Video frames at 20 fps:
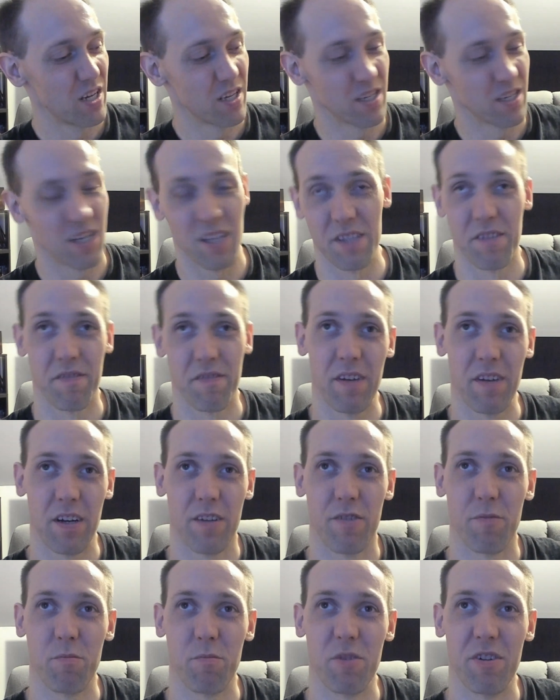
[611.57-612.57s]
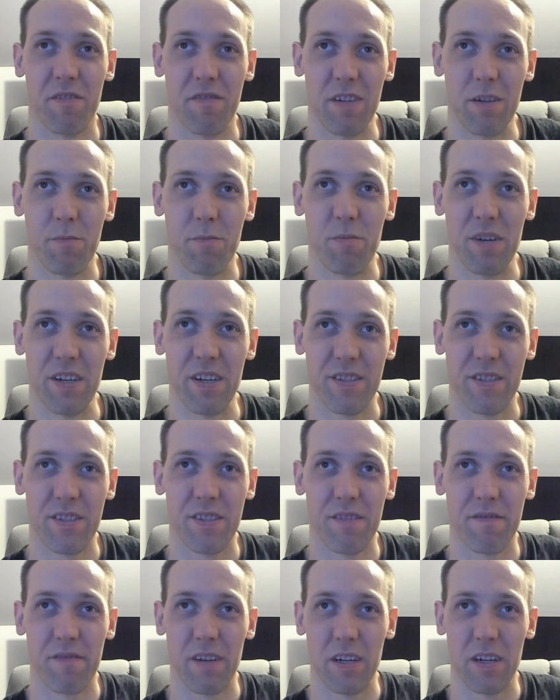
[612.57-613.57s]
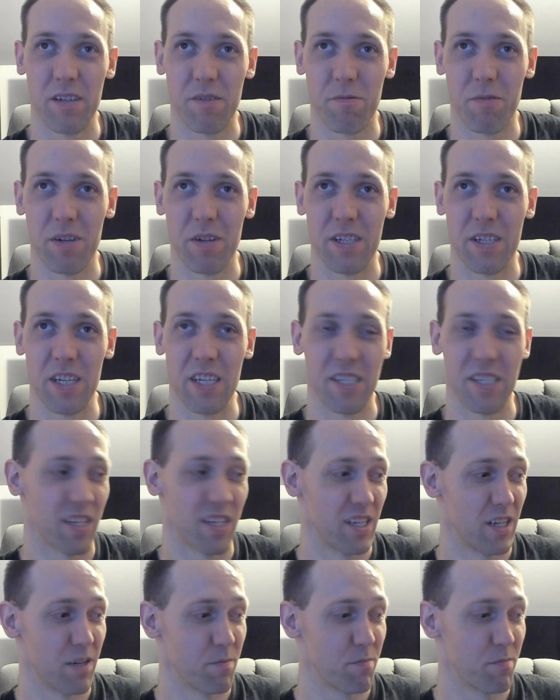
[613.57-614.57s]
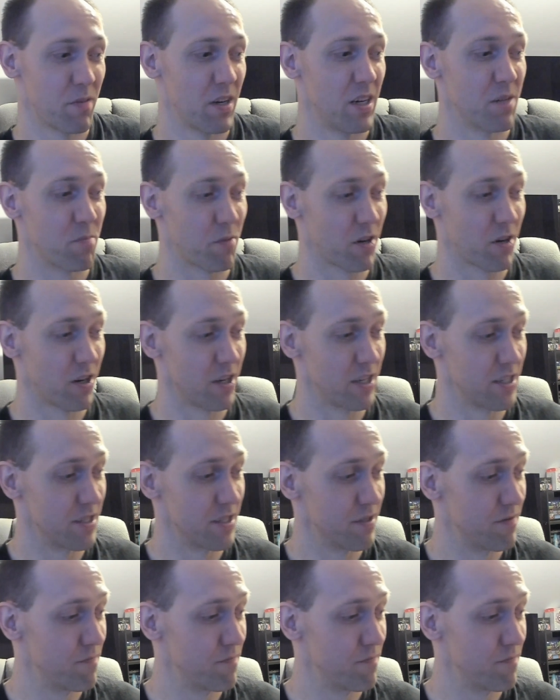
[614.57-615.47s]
Not the final movie, but the final one that's an upgrade.